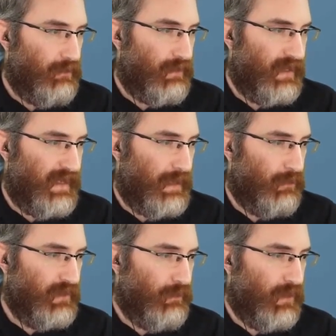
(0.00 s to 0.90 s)
Right now,
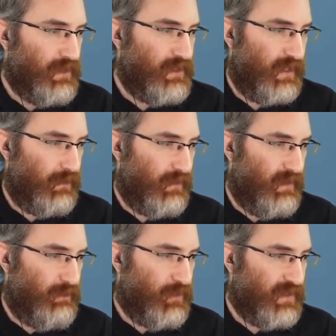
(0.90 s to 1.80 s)
only one channel can
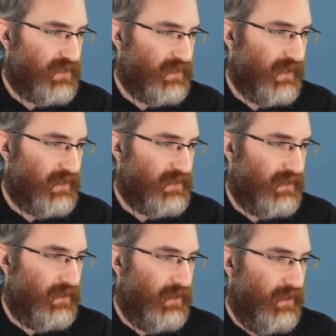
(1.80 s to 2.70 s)
be
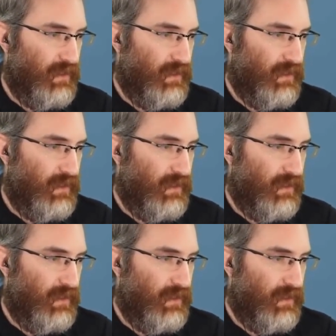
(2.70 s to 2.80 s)
pre-selected.